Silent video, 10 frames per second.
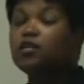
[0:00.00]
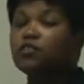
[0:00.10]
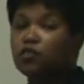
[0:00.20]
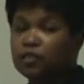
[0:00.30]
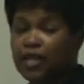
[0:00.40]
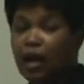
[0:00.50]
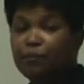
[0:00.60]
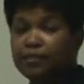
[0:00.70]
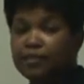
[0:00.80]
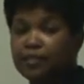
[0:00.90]
So the
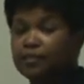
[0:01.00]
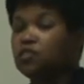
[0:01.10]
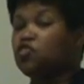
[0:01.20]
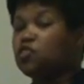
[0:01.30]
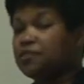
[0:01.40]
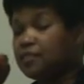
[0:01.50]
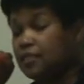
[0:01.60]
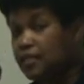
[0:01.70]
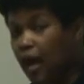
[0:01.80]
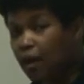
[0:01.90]
topic sentence is just the
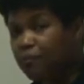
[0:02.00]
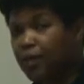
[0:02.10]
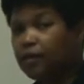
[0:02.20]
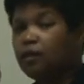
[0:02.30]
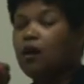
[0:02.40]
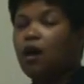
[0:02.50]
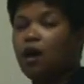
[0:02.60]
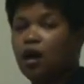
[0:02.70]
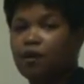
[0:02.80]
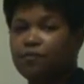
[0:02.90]
topic
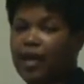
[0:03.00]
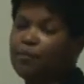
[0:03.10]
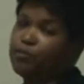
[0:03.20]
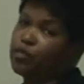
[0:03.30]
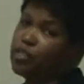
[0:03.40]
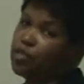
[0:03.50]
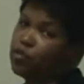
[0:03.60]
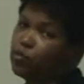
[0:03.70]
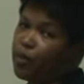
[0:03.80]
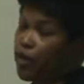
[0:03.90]
of that
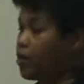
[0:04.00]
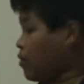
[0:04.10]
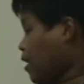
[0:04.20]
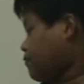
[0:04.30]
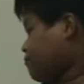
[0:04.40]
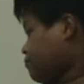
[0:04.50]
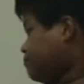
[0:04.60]
particular paragraph.